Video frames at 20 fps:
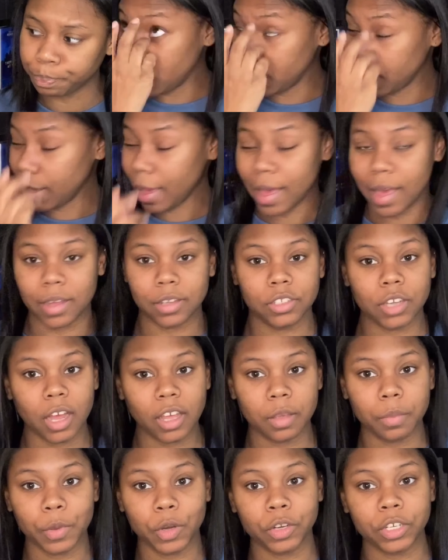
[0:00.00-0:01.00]
Yeah,
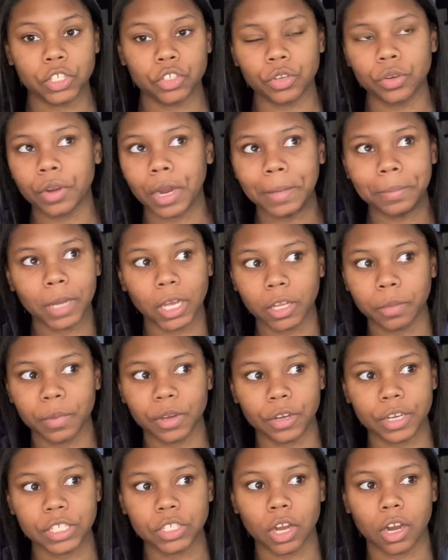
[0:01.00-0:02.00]
documentaries, true crime
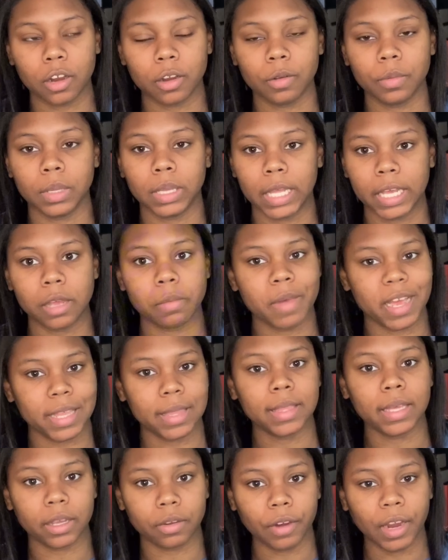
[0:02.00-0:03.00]
documentaries are like my
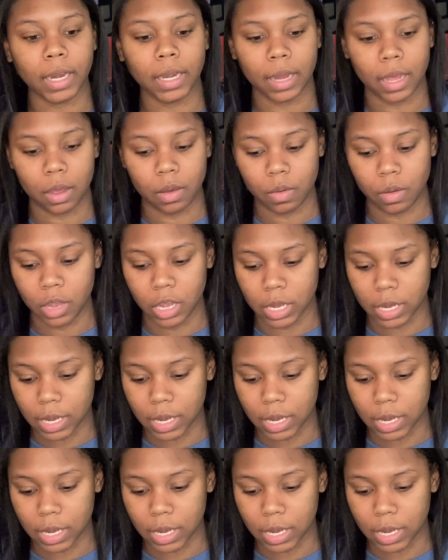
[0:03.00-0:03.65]
thing right now.